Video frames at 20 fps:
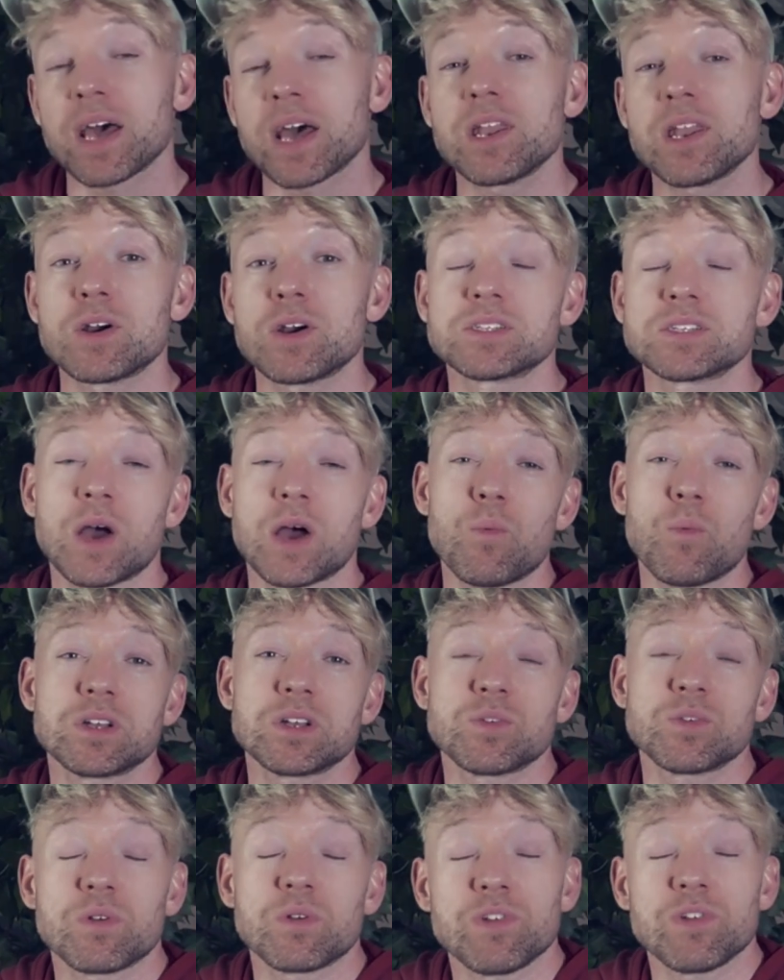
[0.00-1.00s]
And I know, because I
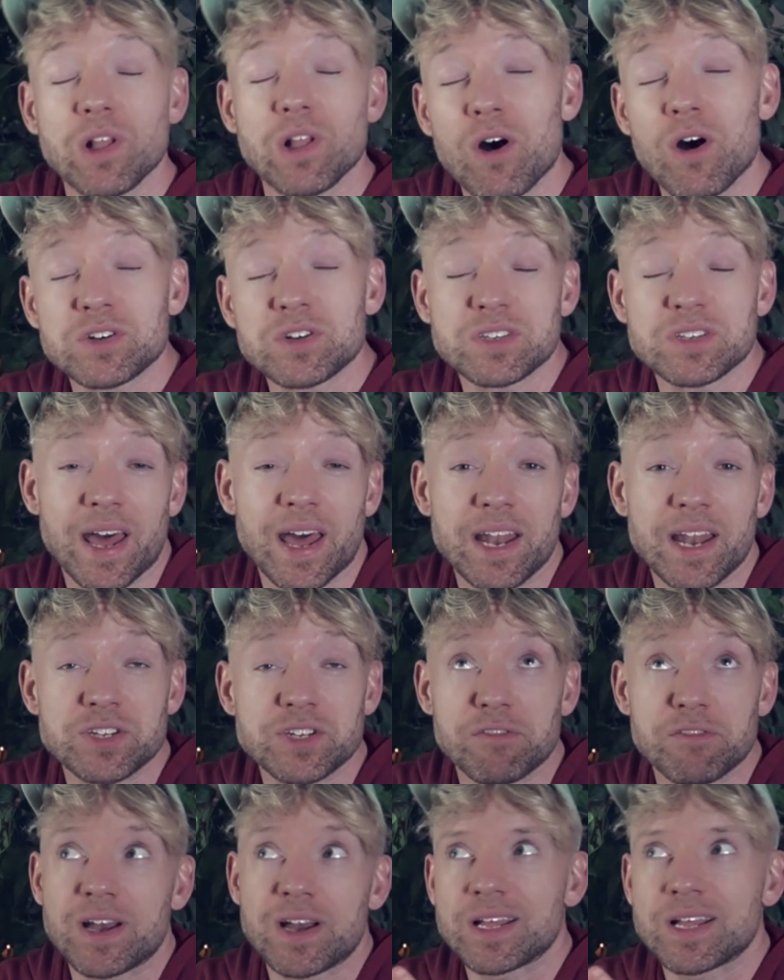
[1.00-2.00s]
worked at one of the largest
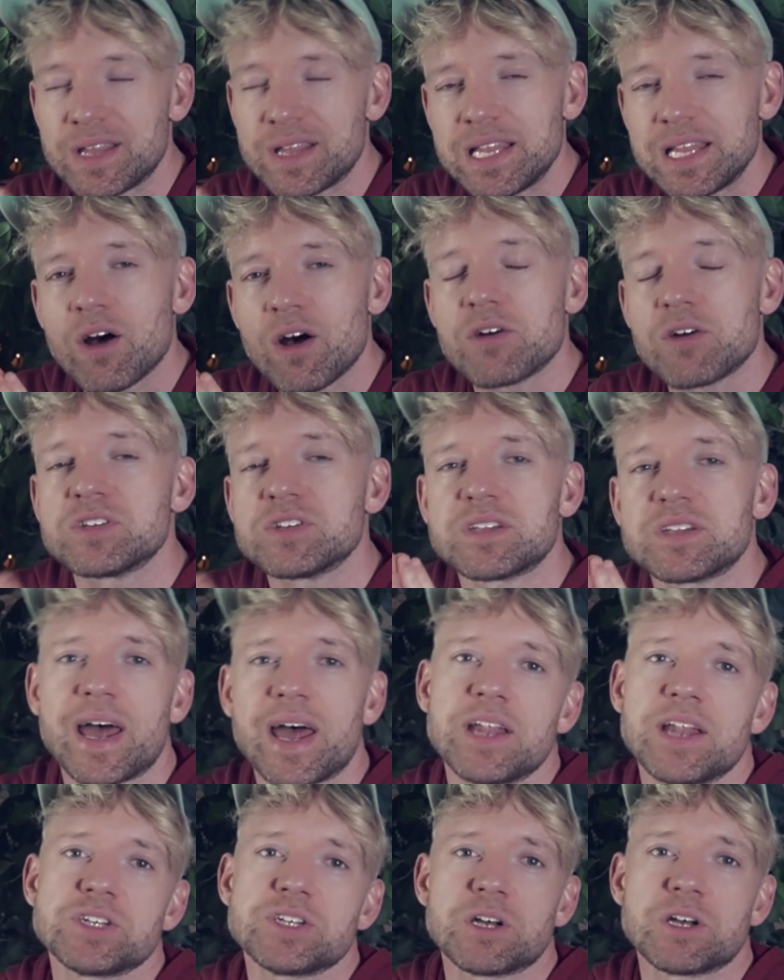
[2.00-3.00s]
energy, in fact, the largest
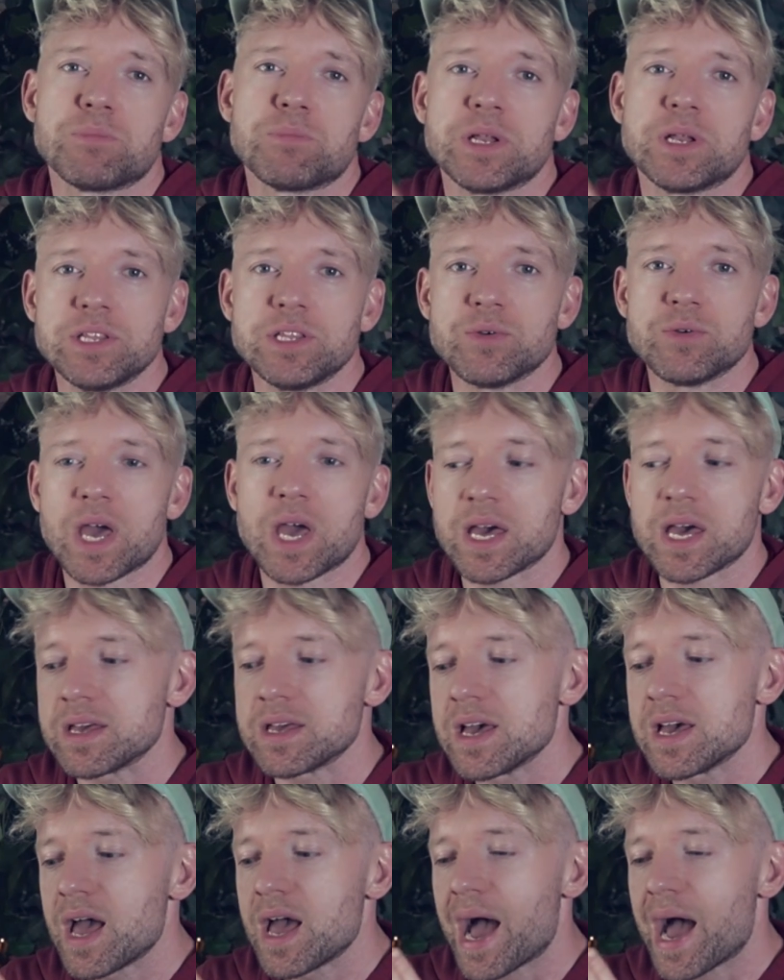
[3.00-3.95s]
energy company in the UK,